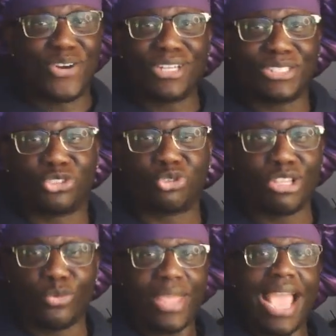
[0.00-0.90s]
first
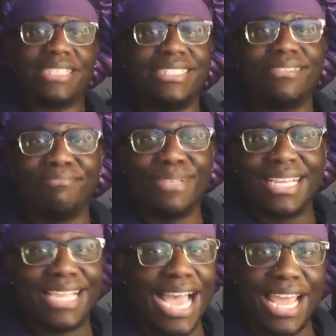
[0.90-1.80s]
trailer reaction
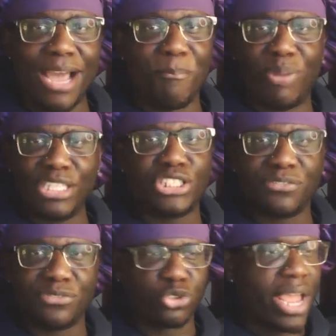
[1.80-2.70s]
got a bunch
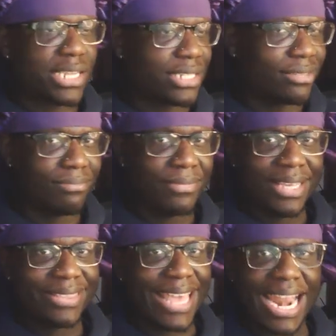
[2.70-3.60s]
of traction
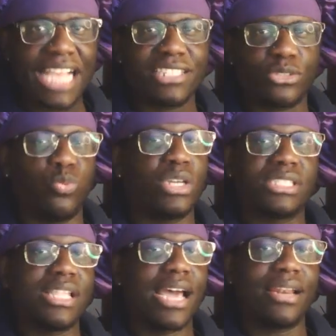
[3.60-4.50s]
that I just was
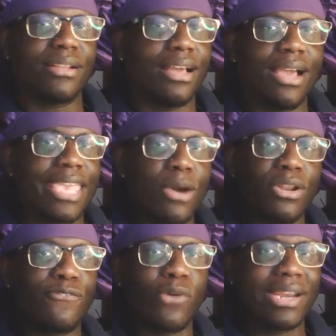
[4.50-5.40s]
not
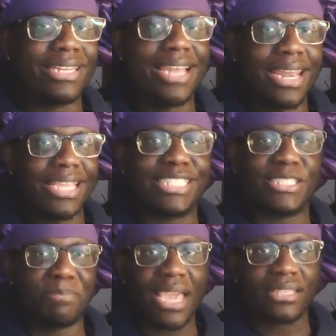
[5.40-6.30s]
accounting for. I did not
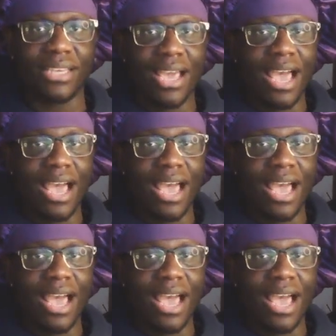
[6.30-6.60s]
expect.